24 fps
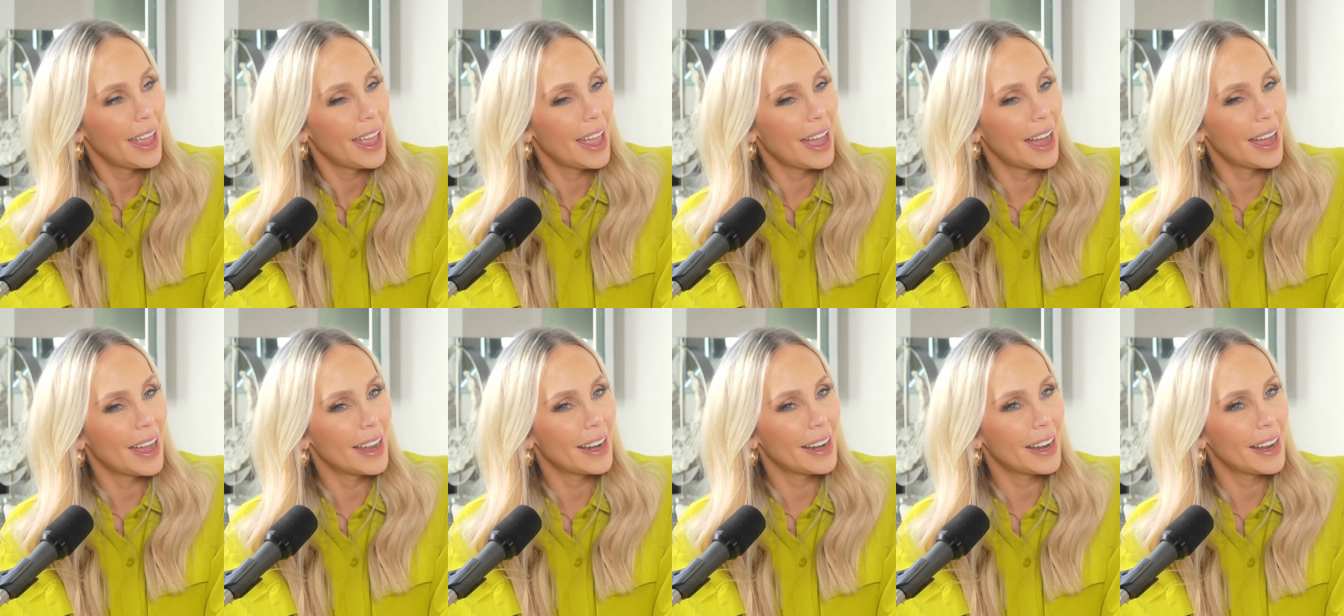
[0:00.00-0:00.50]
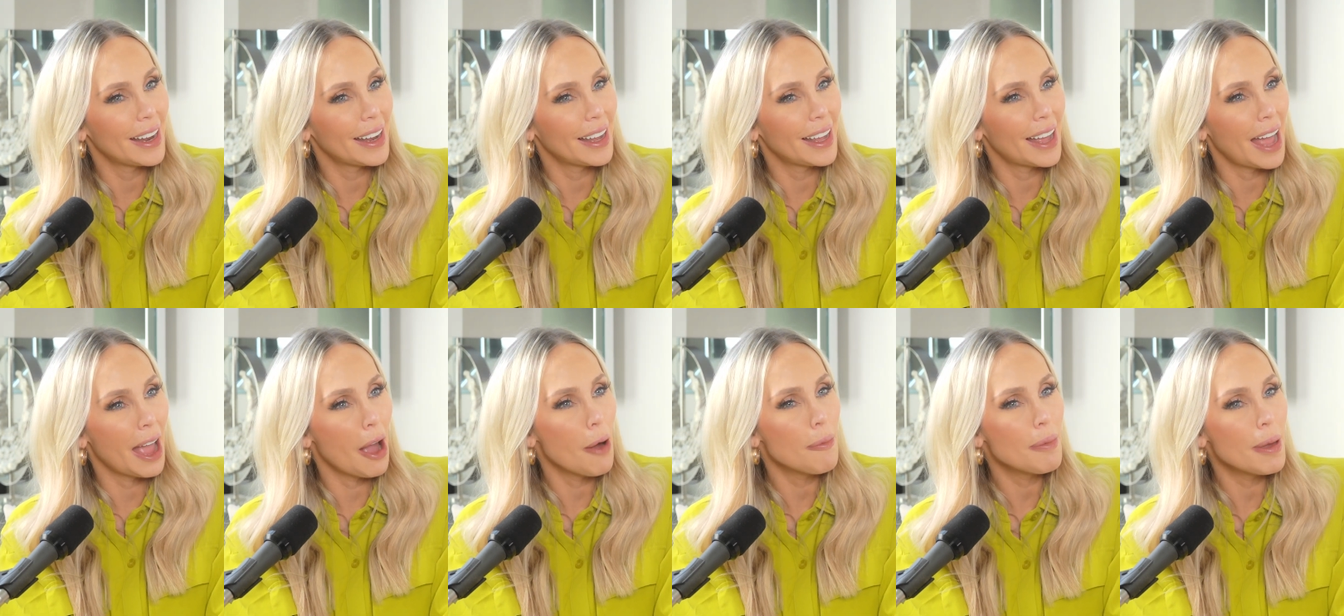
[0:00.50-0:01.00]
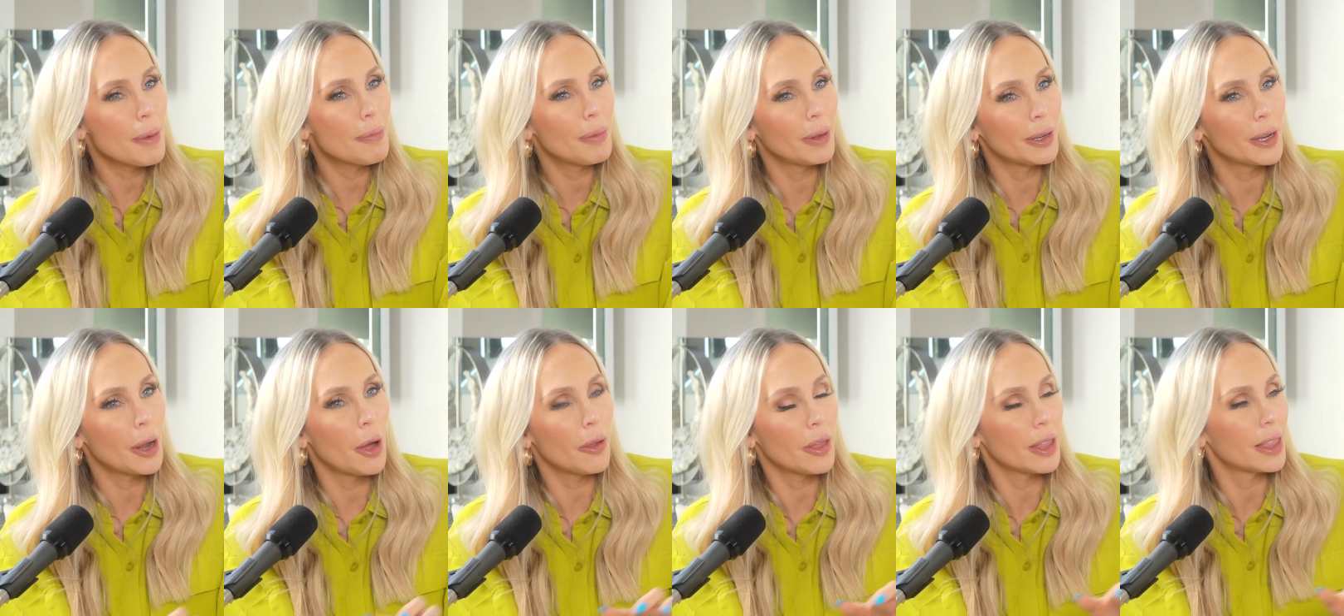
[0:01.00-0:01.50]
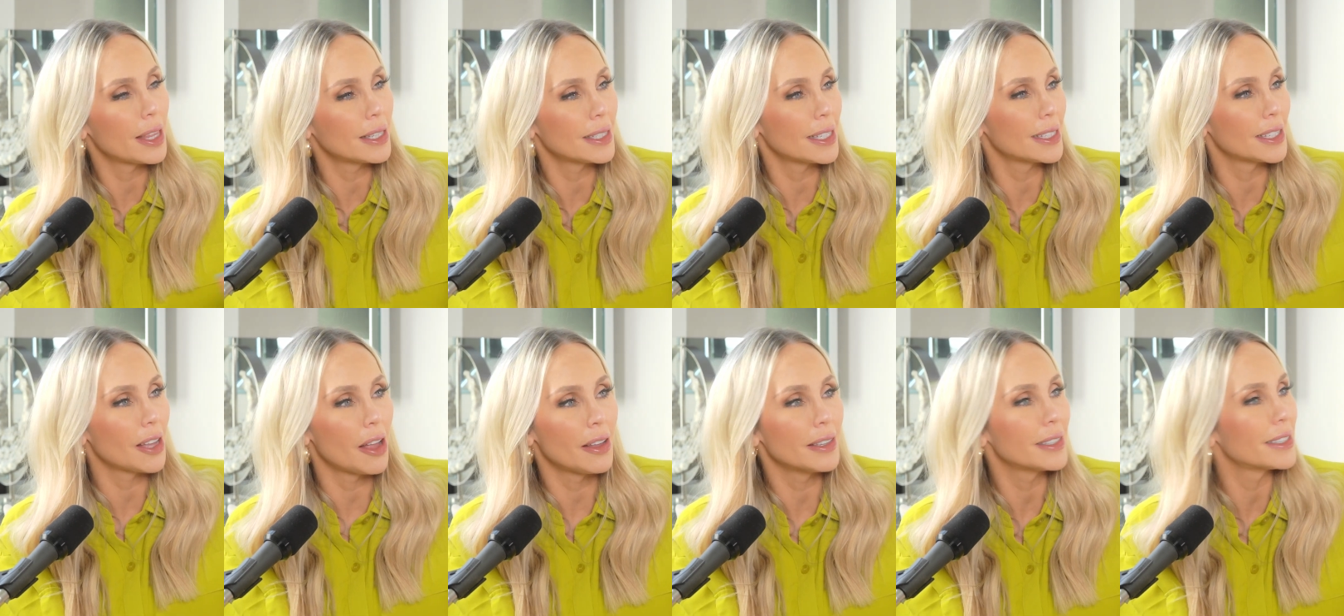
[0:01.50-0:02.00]
And I hope people know that this
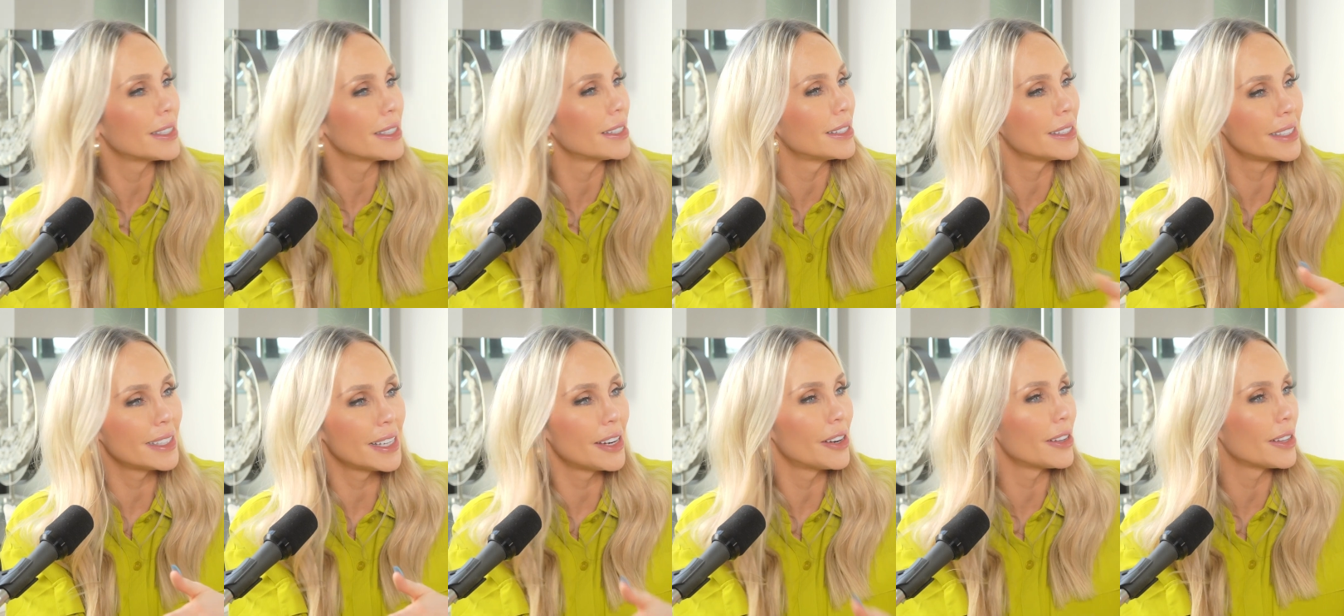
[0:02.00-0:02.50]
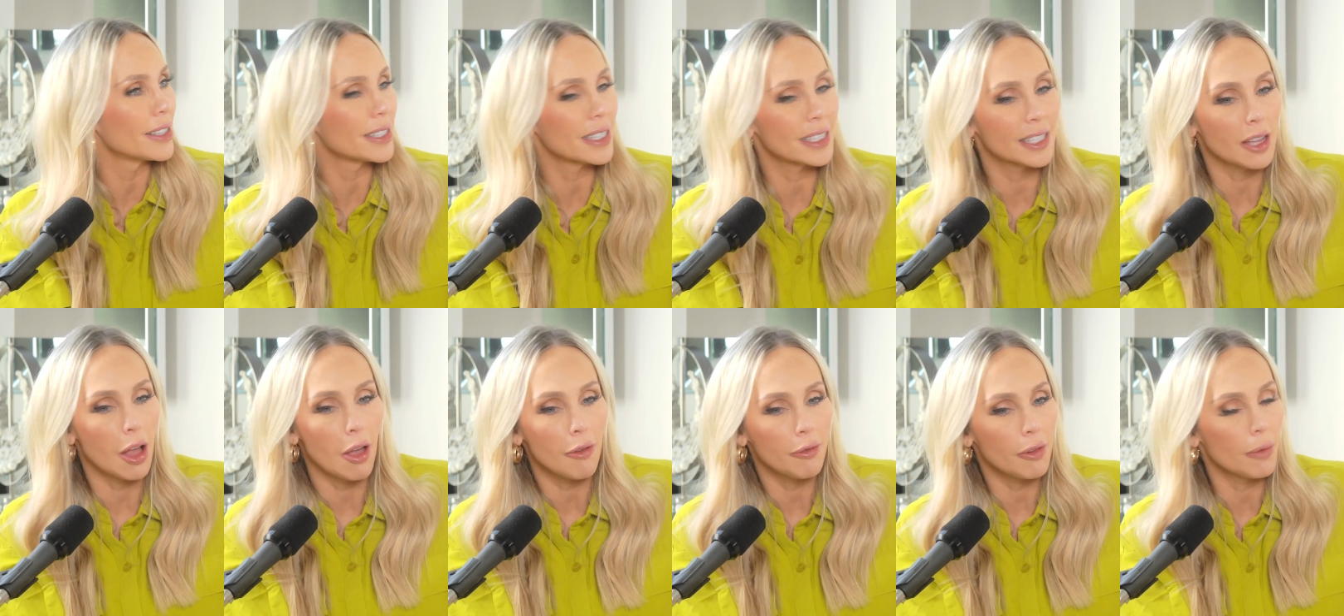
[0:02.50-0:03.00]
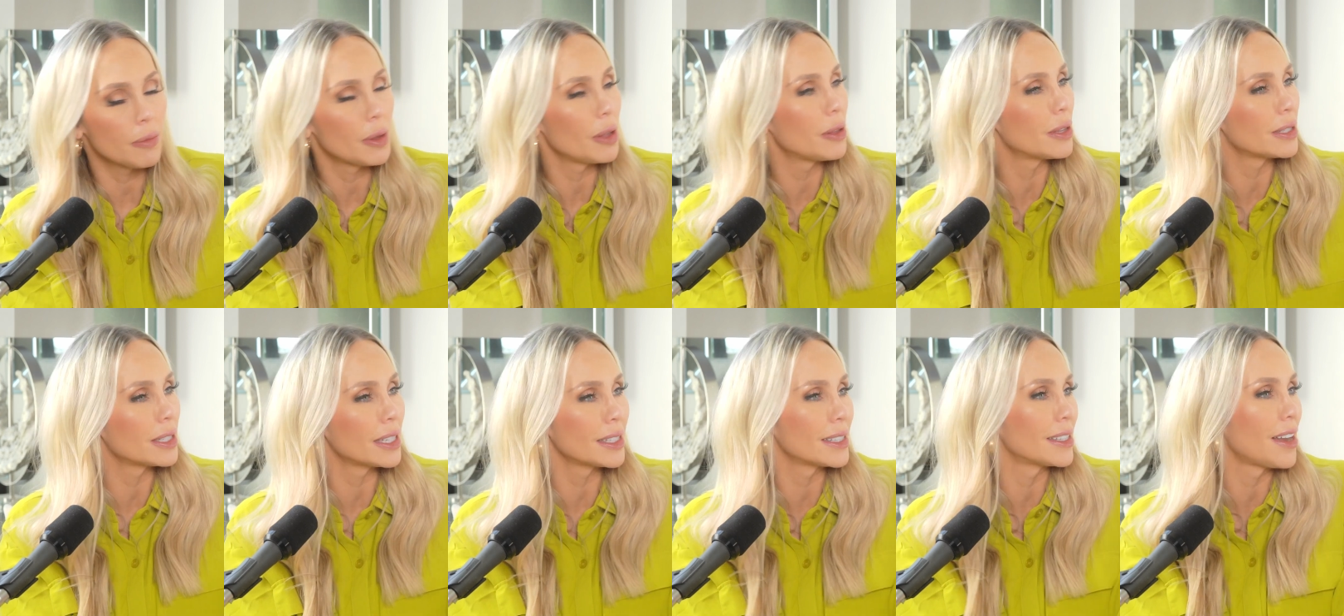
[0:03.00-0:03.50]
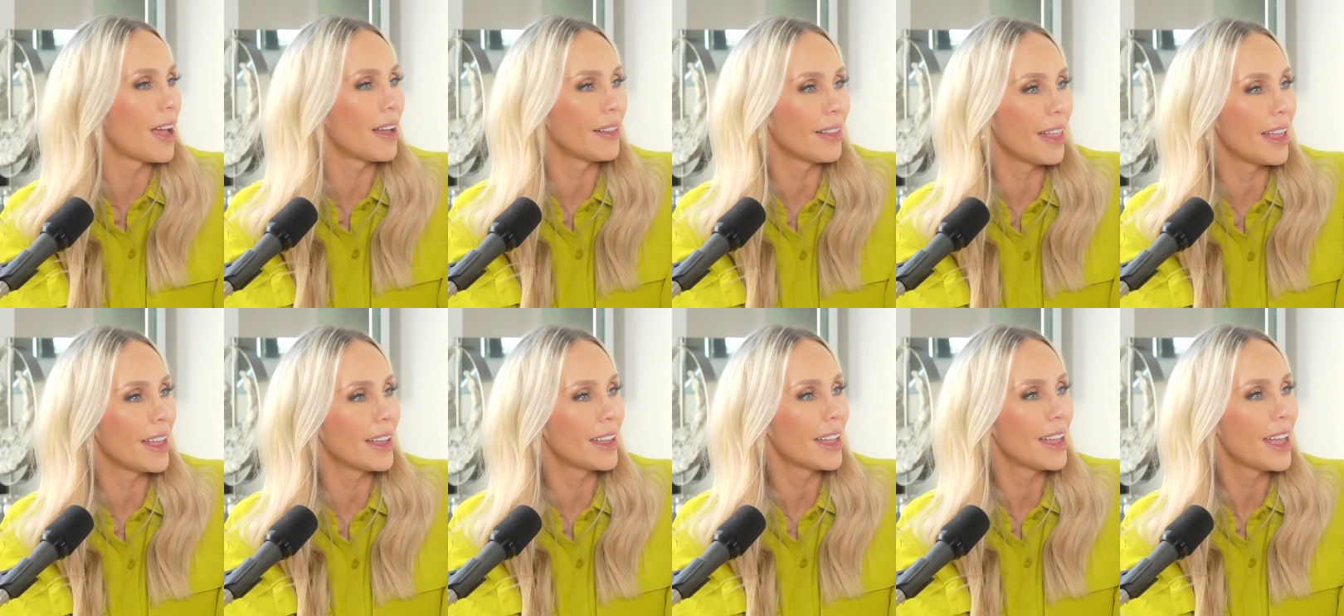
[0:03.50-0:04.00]
is all sincere. This is all from you. This is not
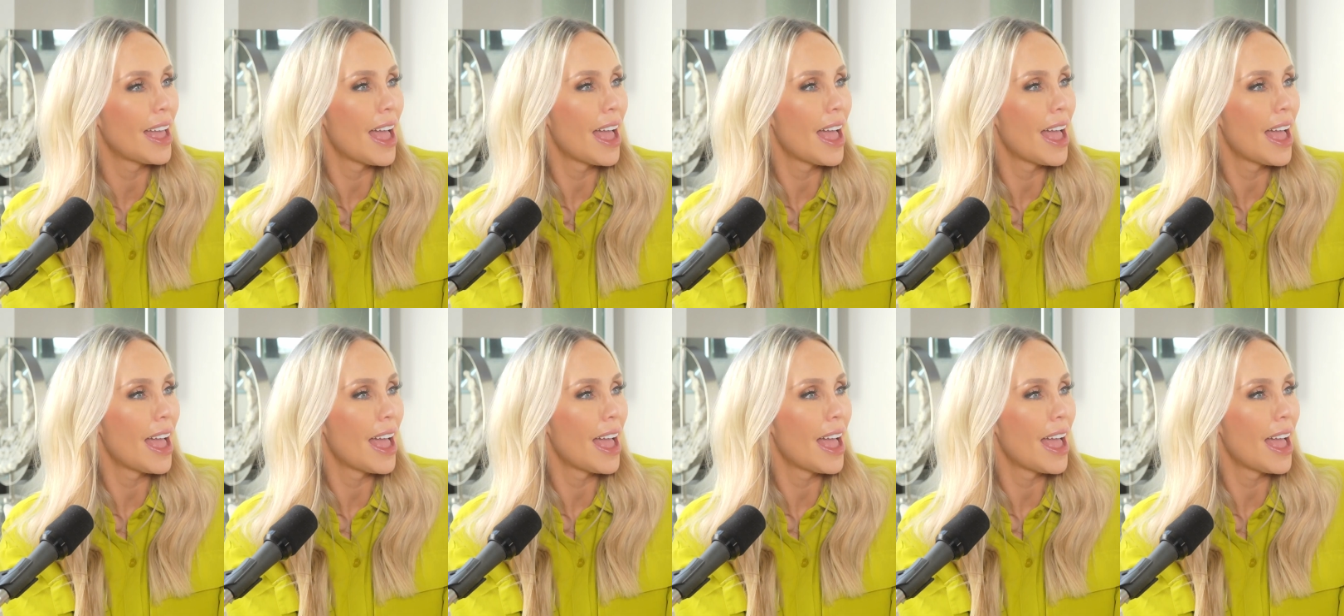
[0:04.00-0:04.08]
like,